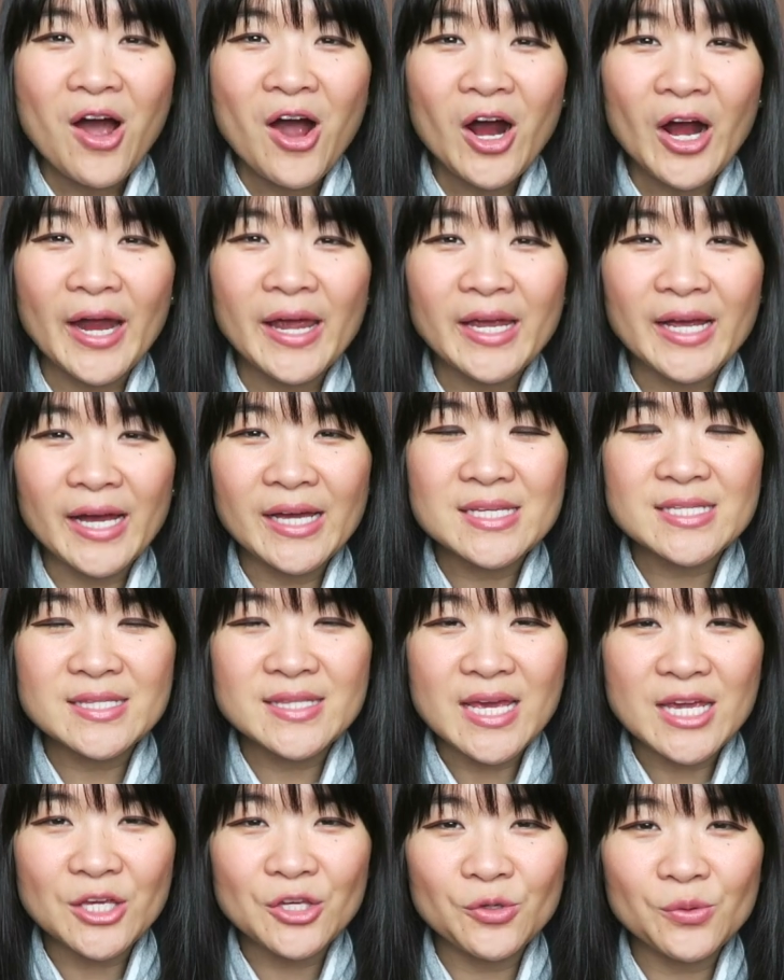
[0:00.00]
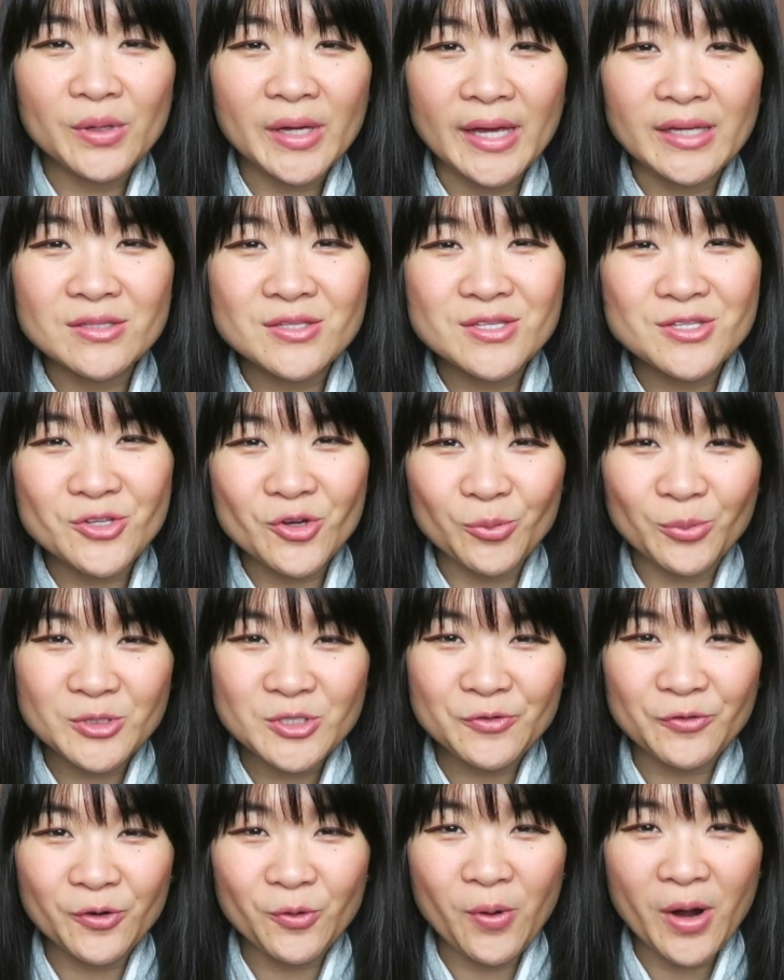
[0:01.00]
Alright guys, thank you again so
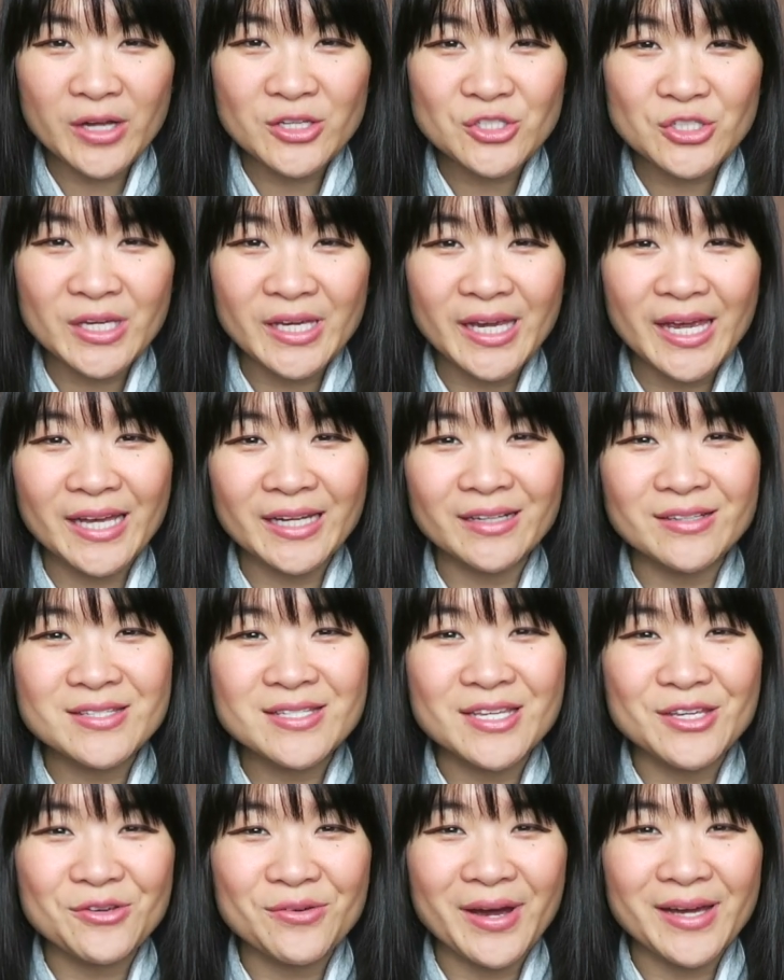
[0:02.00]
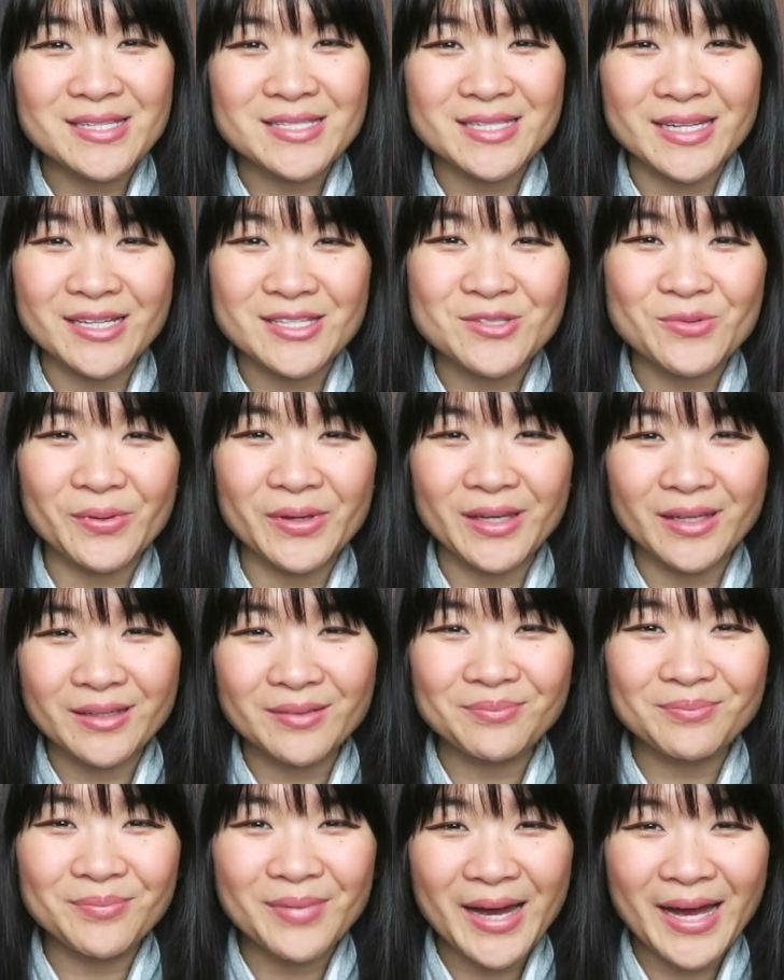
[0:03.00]
much for watching, and I'll see you guys next week.
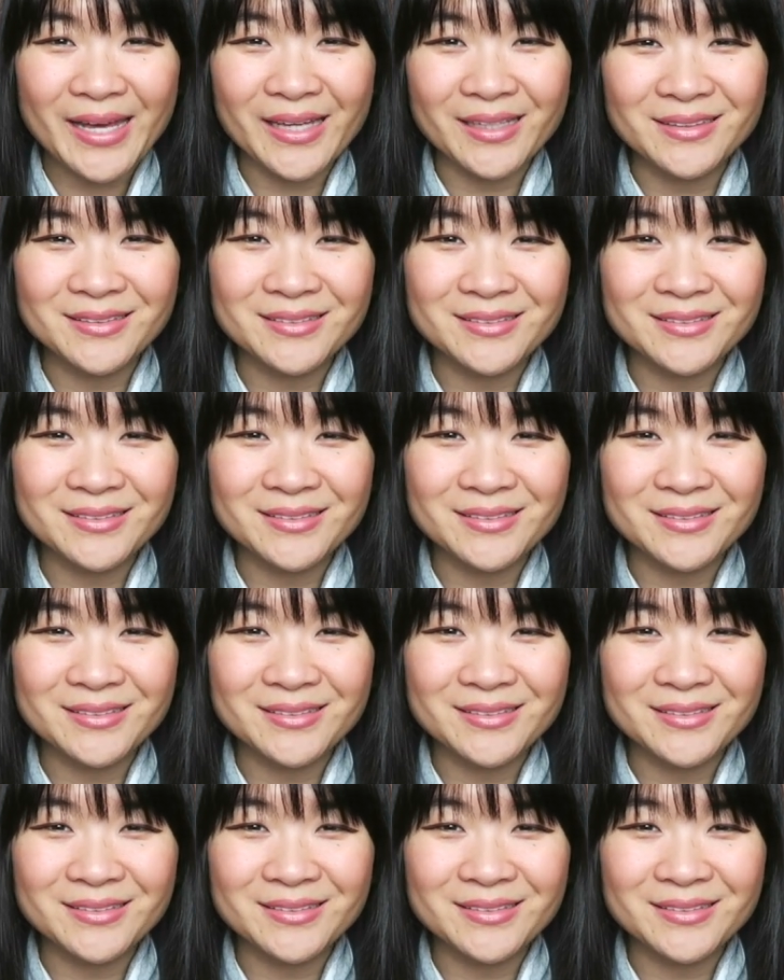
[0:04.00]
Bye!